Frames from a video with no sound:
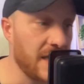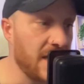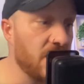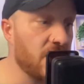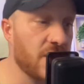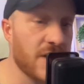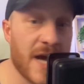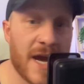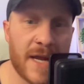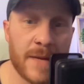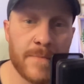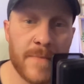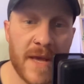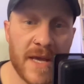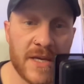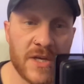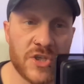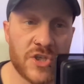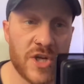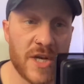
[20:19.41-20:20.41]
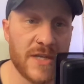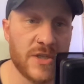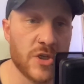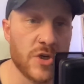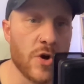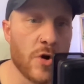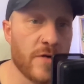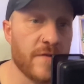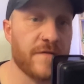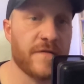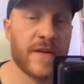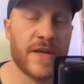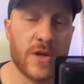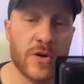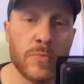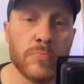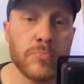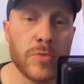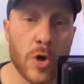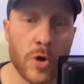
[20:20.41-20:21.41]
Leeds United make a change and hopefully
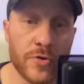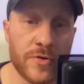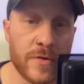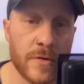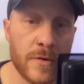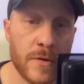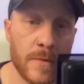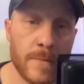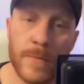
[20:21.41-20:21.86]
come good.